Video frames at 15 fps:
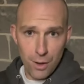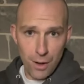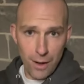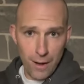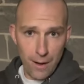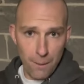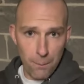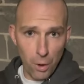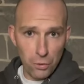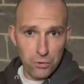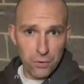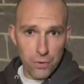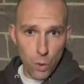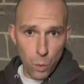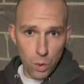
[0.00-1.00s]
uh, most
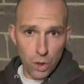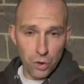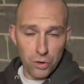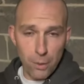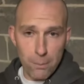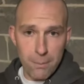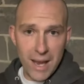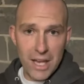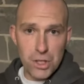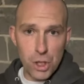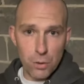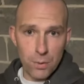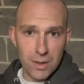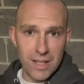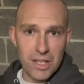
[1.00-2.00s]
of the world's major
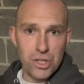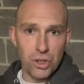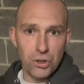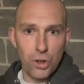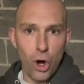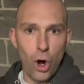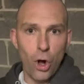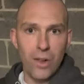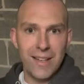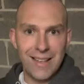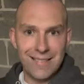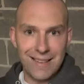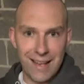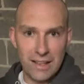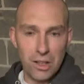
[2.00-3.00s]
religions all in
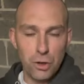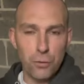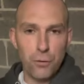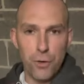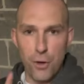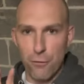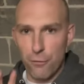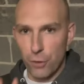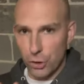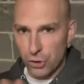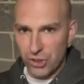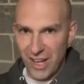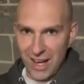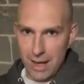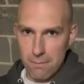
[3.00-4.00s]
attendance for the first
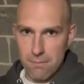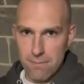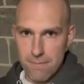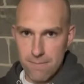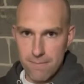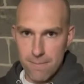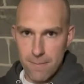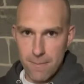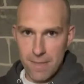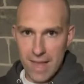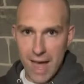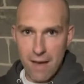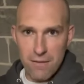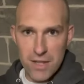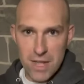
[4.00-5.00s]
time,
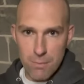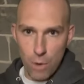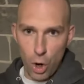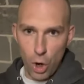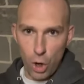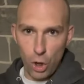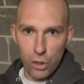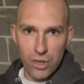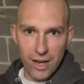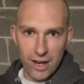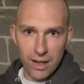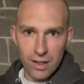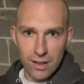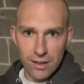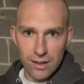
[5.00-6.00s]
having them all
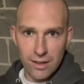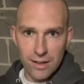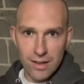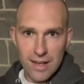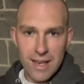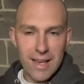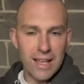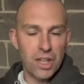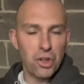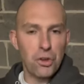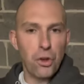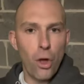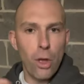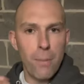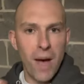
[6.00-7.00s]
there. And it's
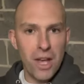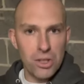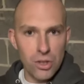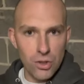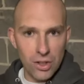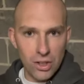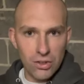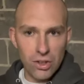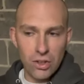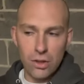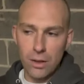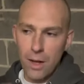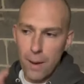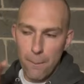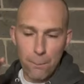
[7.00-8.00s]
all about
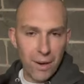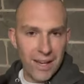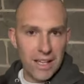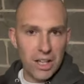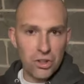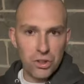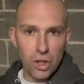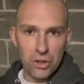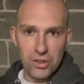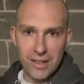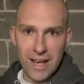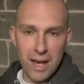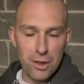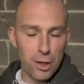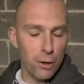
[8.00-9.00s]
unison, bringing us all
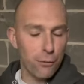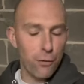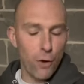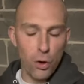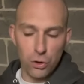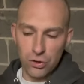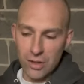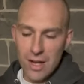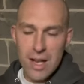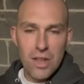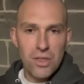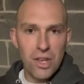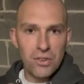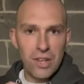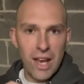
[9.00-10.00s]
together. Folks,
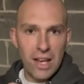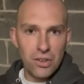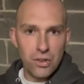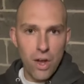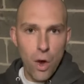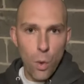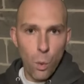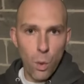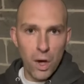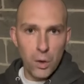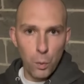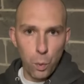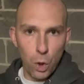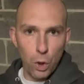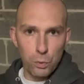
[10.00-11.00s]
this has
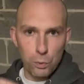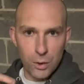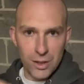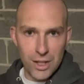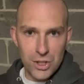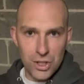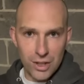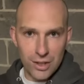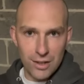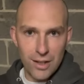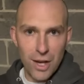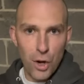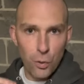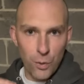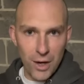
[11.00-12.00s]
one world religion
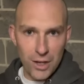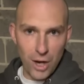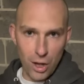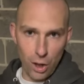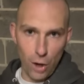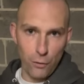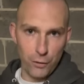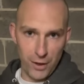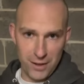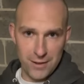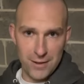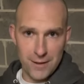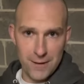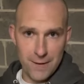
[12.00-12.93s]
written all over it.